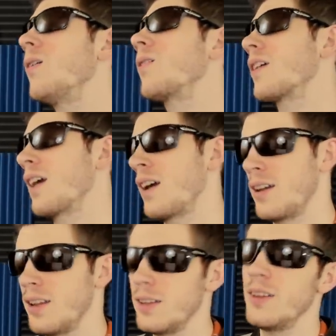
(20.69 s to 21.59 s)

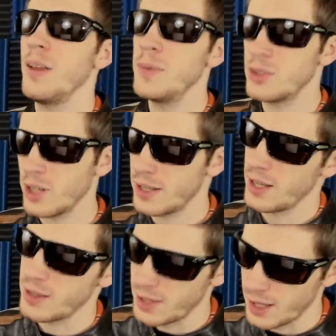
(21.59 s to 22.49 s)
okay, let me try
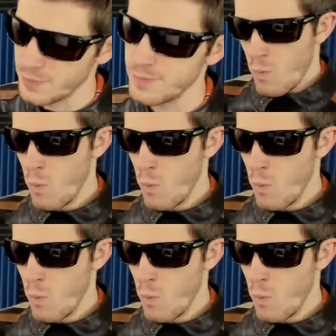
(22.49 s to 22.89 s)
that then.